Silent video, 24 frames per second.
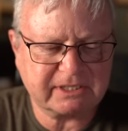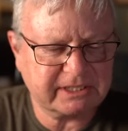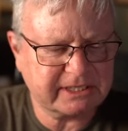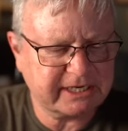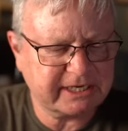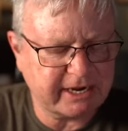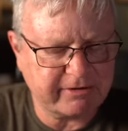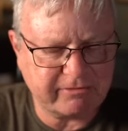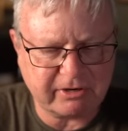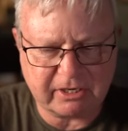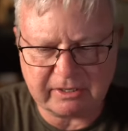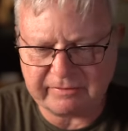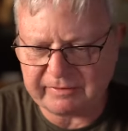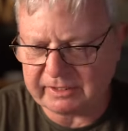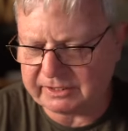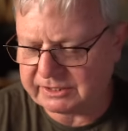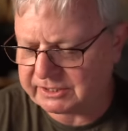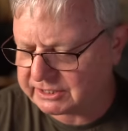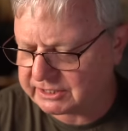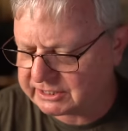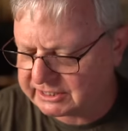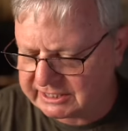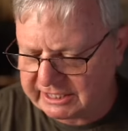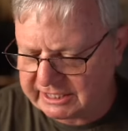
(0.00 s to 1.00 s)
Get rid of it.
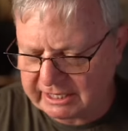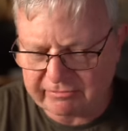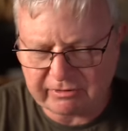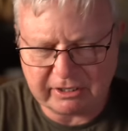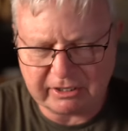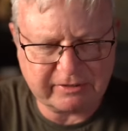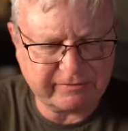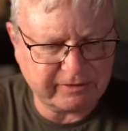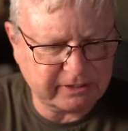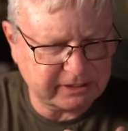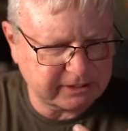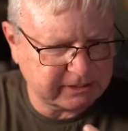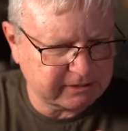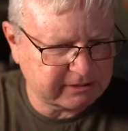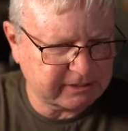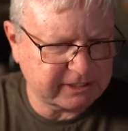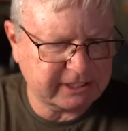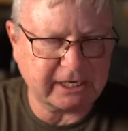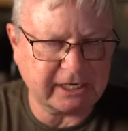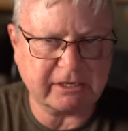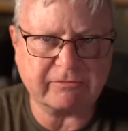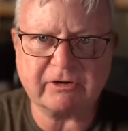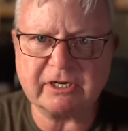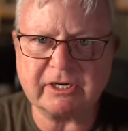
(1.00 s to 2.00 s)
Just get rid of it.
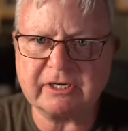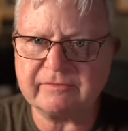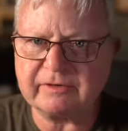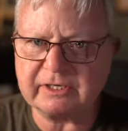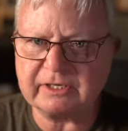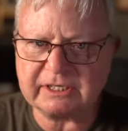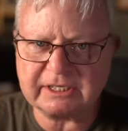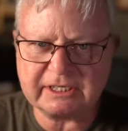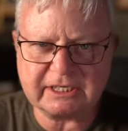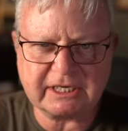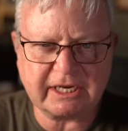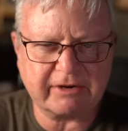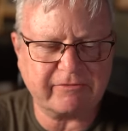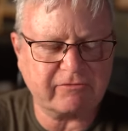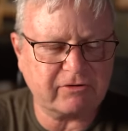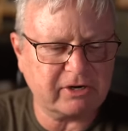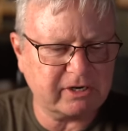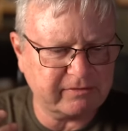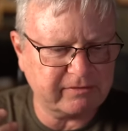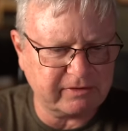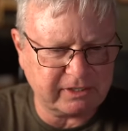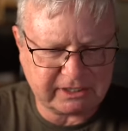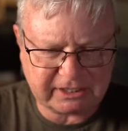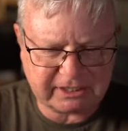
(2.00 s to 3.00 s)
Get rid of it. Get rid
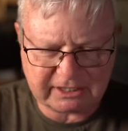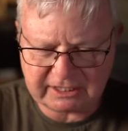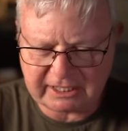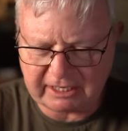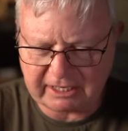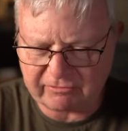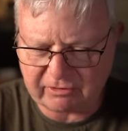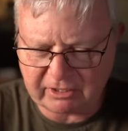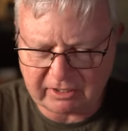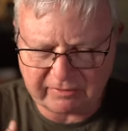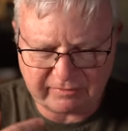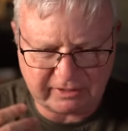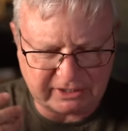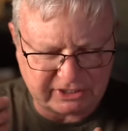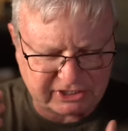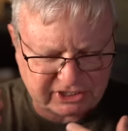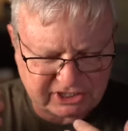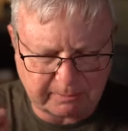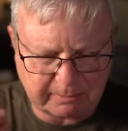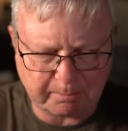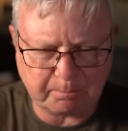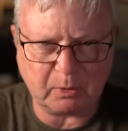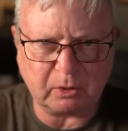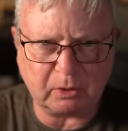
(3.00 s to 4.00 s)
of it. Get rid of it.
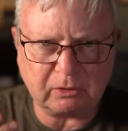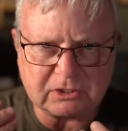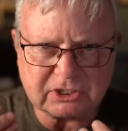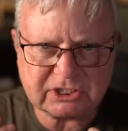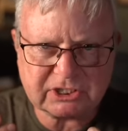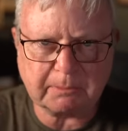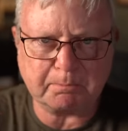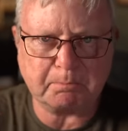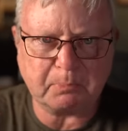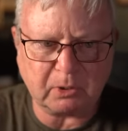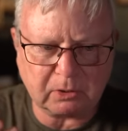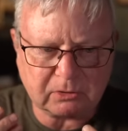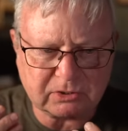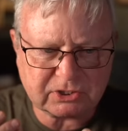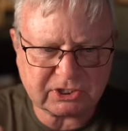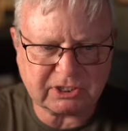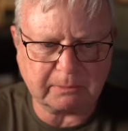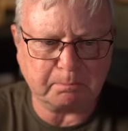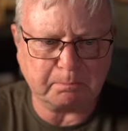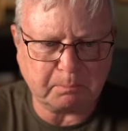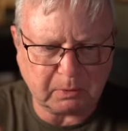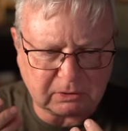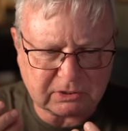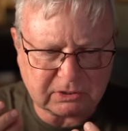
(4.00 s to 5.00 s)
Simple, simple,
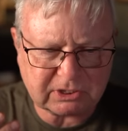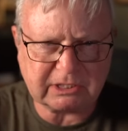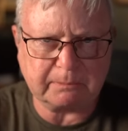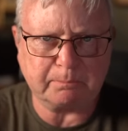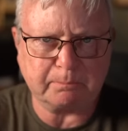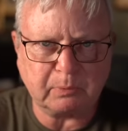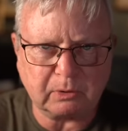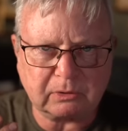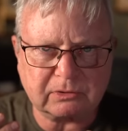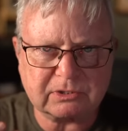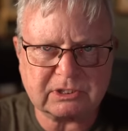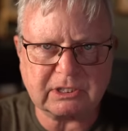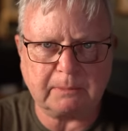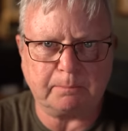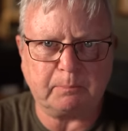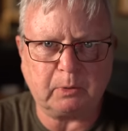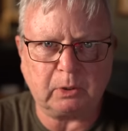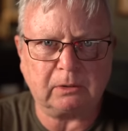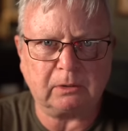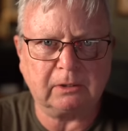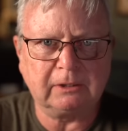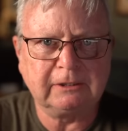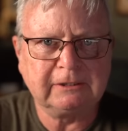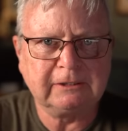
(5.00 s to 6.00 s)
simple, simple,
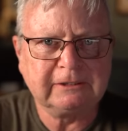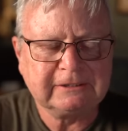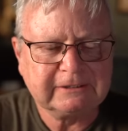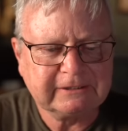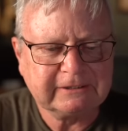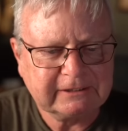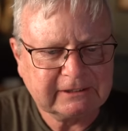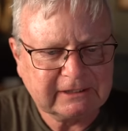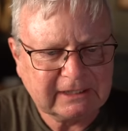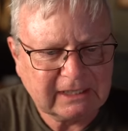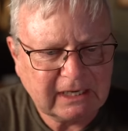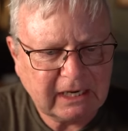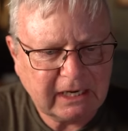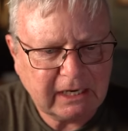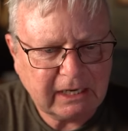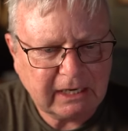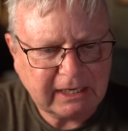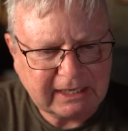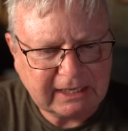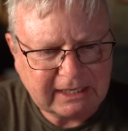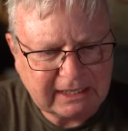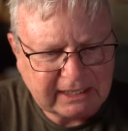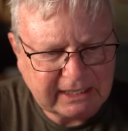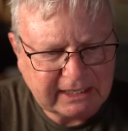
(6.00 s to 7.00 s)
simple.
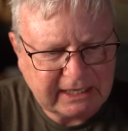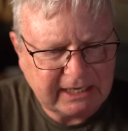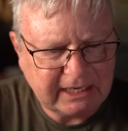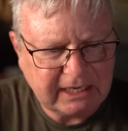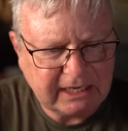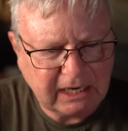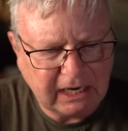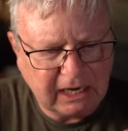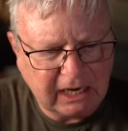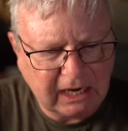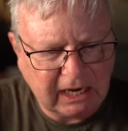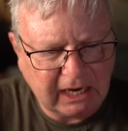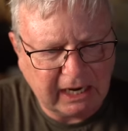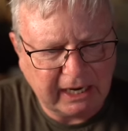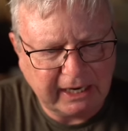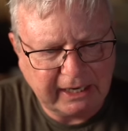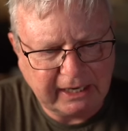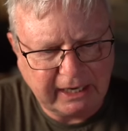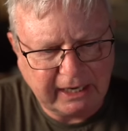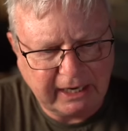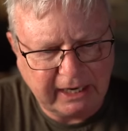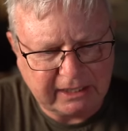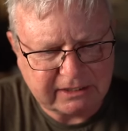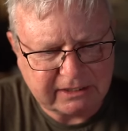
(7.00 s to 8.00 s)
Key I
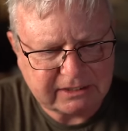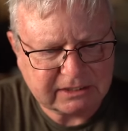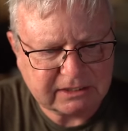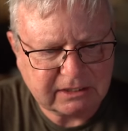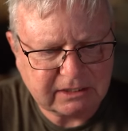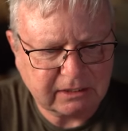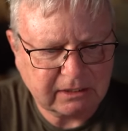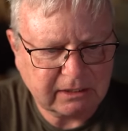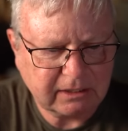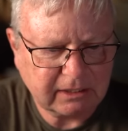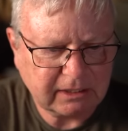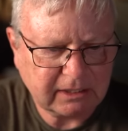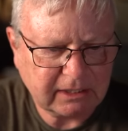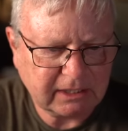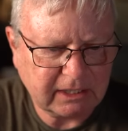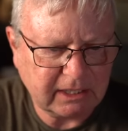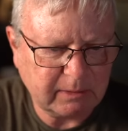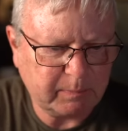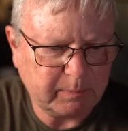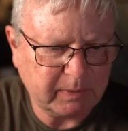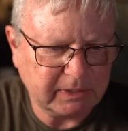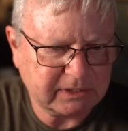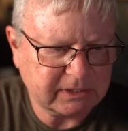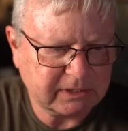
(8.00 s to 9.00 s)
S.
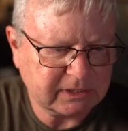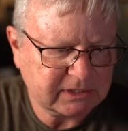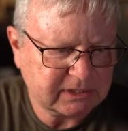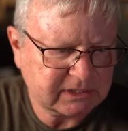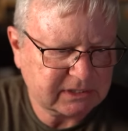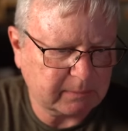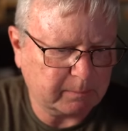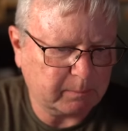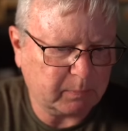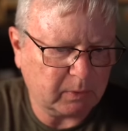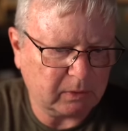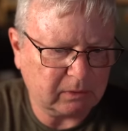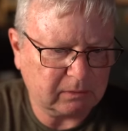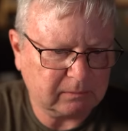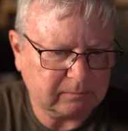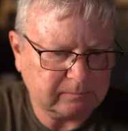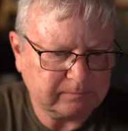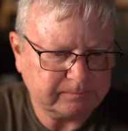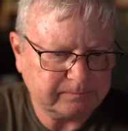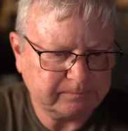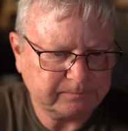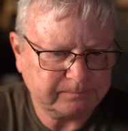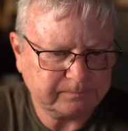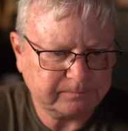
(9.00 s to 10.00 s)
Keep it simple.
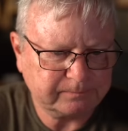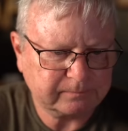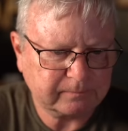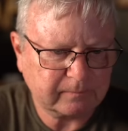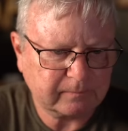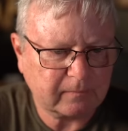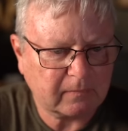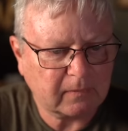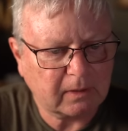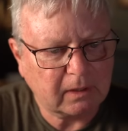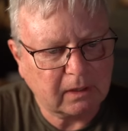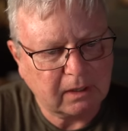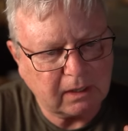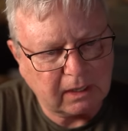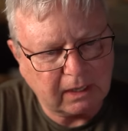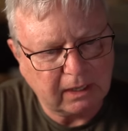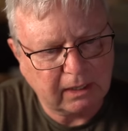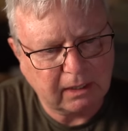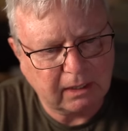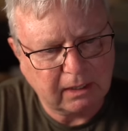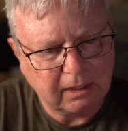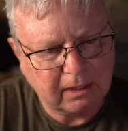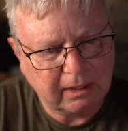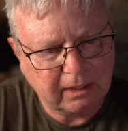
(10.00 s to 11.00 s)

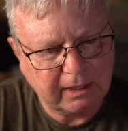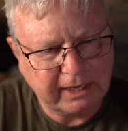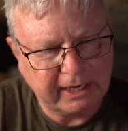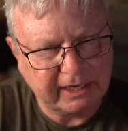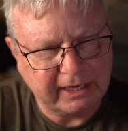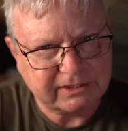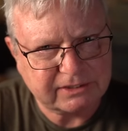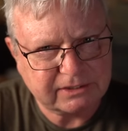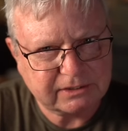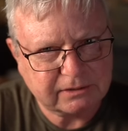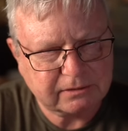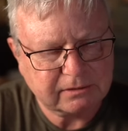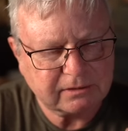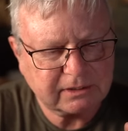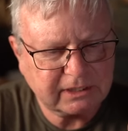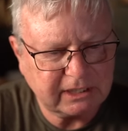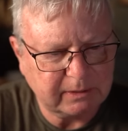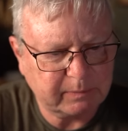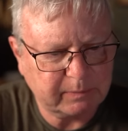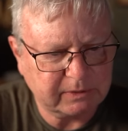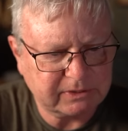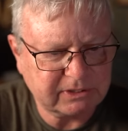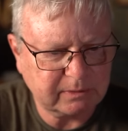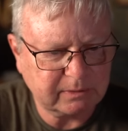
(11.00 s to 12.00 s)
S.
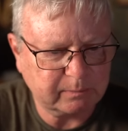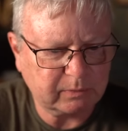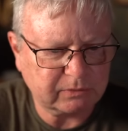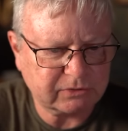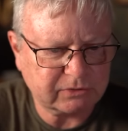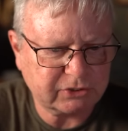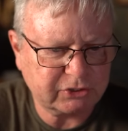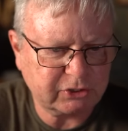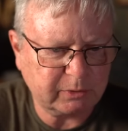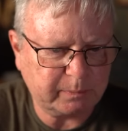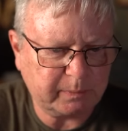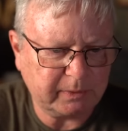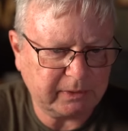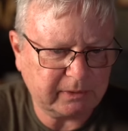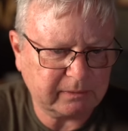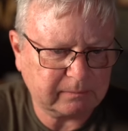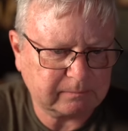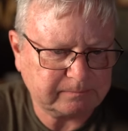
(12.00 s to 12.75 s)
Keep it simple, stupid.